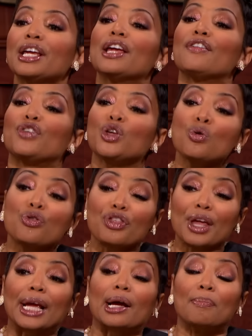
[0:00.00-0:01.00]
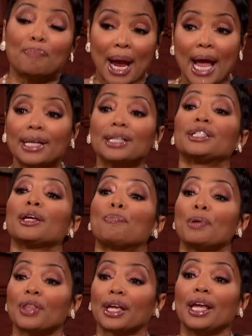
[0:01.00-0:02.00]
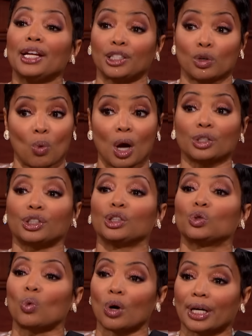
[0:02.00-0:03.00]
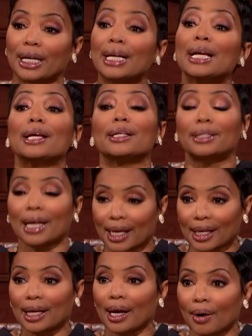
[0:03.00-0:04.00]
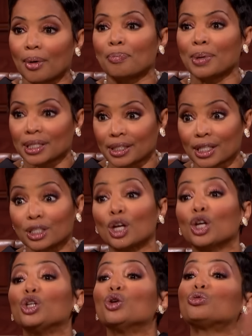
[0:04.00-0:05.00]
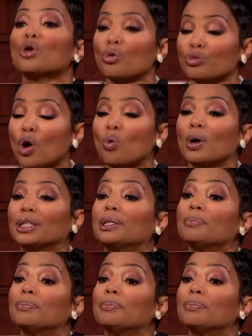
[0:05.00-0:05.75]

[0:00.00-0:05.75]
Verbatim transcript: If you think companionship in the kitchen while she's working is taking care of business, you don't know what the